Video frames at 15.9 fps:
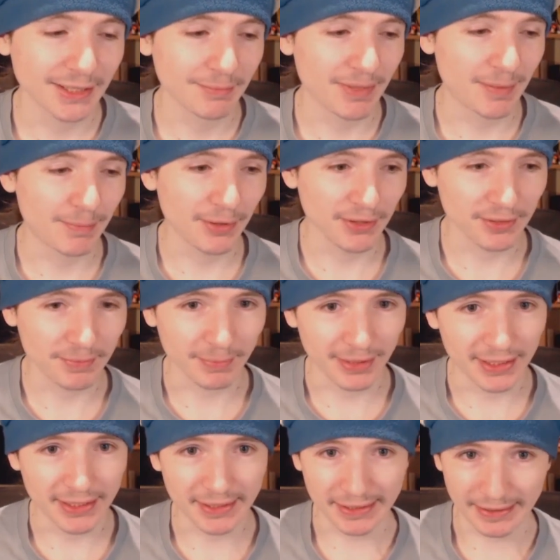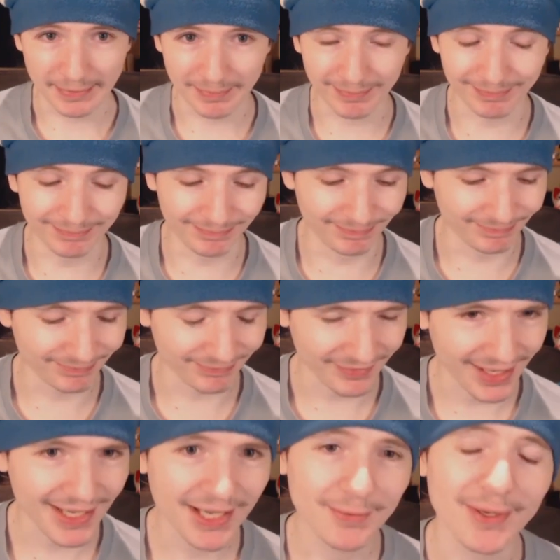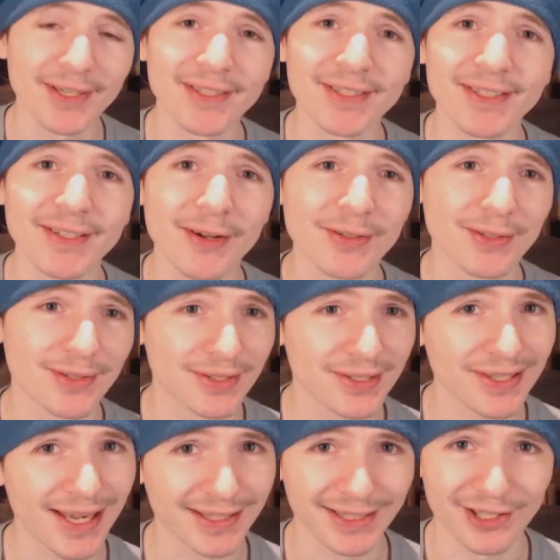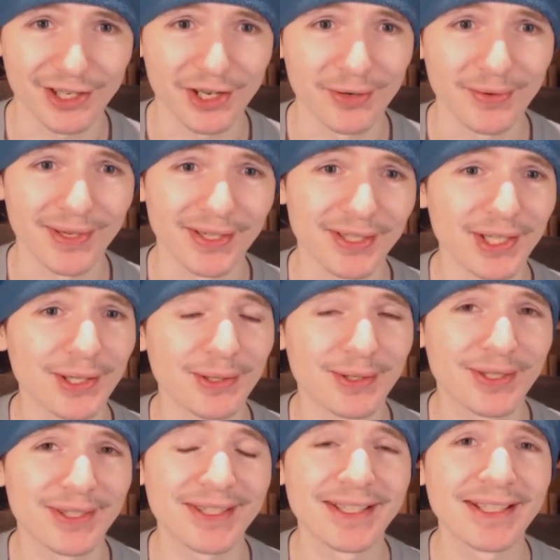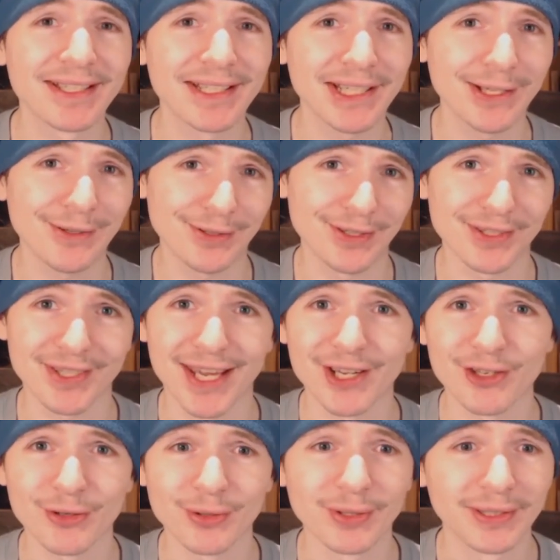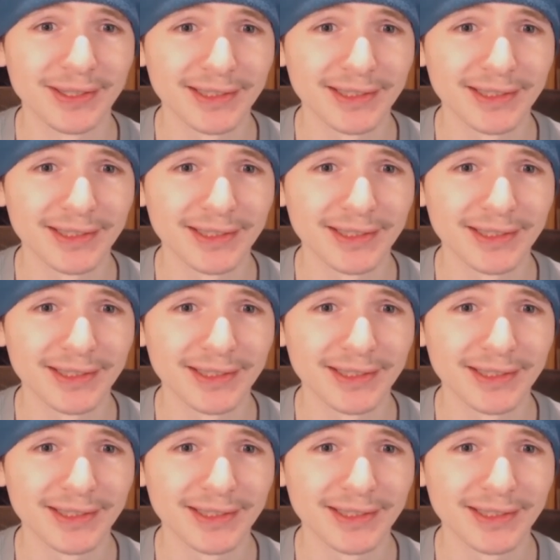Bippers, please. Anyways, onto slightly cheerier news. Here's the schedule.